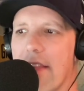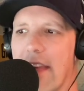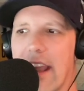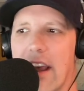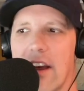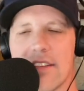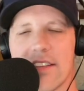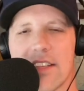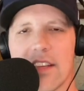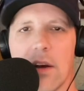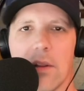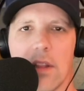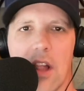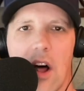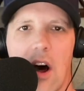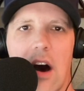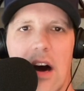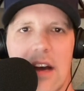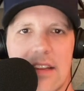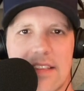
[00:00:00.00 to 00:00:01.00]
They also
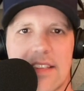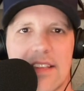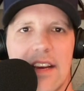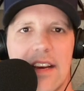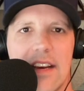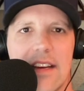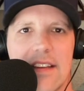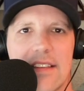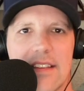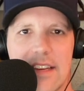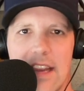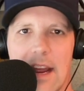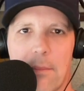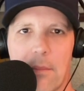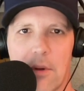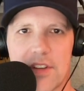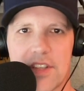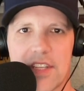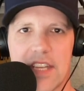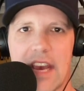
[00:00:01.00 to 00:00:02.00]
lost to
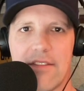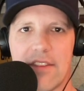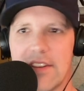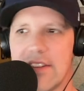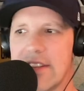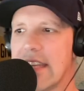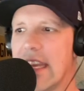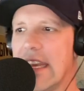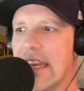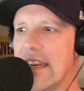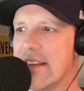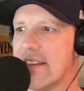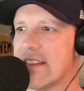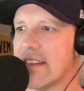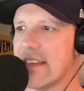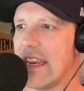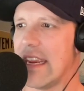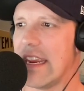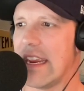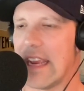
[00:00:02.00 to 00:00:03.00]
number 7
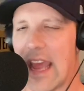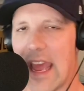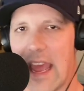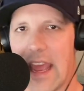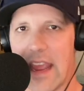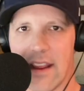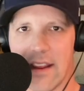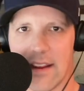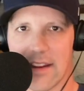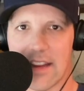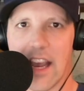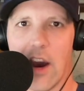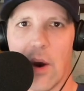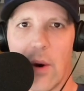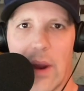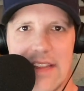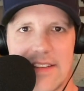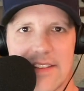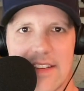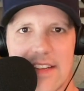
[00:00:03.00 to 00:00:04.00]
Tennessee. Hey,
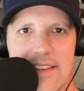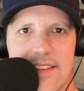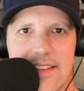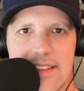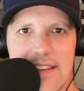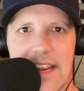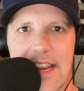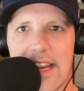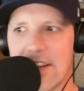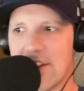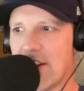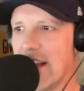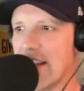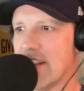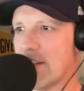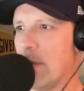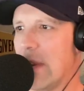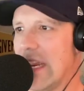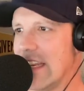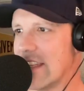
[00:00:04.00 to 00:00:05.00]
go SEC. It
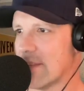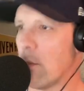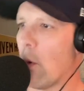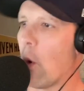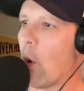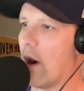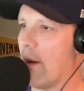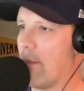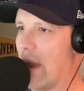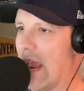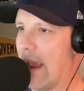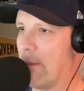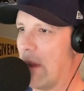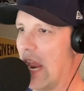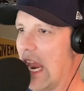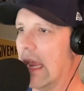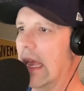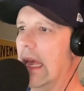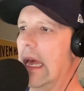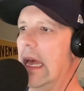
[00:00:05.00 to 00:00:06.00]
just means more,
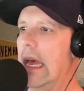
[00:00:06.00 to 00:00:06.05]
baby.